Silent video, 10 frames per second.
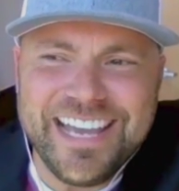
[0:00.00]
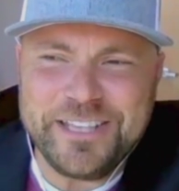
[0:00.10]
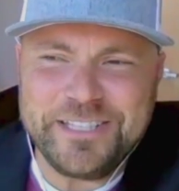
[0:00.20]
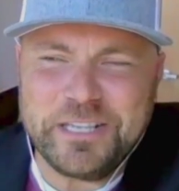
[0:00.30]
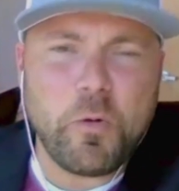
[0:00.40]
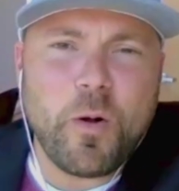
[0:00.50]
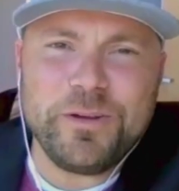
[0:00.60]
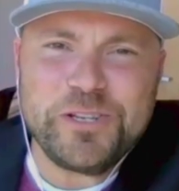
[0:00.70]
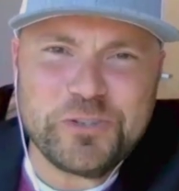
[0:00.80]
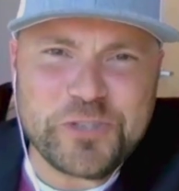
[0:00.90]
And they'd say, well,
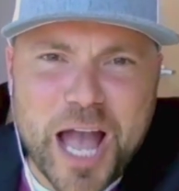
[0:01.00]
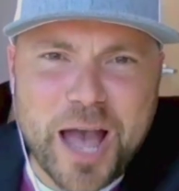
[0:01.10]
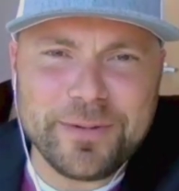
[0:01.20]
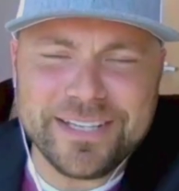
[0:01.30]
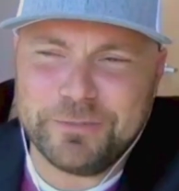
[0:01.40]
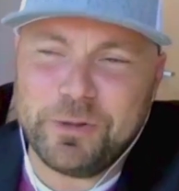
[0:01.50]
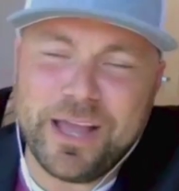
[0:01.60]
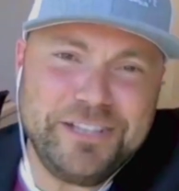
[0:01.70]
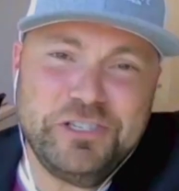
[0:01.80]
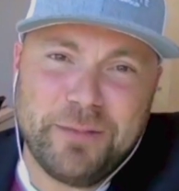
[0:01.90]
what was your job? And I said,
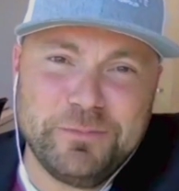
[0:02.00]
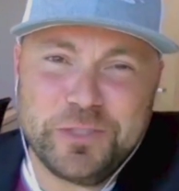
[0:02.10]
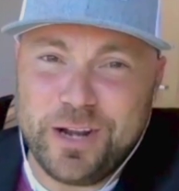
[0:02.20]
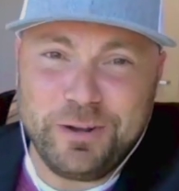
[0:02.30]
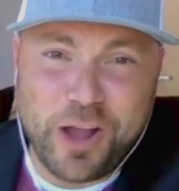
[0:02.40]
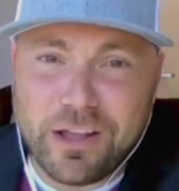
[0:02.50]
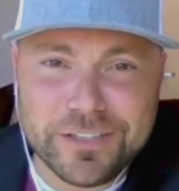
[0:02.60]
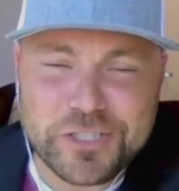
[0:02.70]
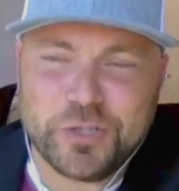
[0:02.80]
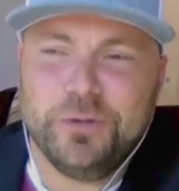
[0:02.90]
well, I had jobs throughout
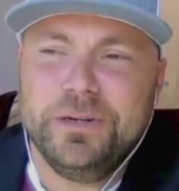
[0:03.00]
college.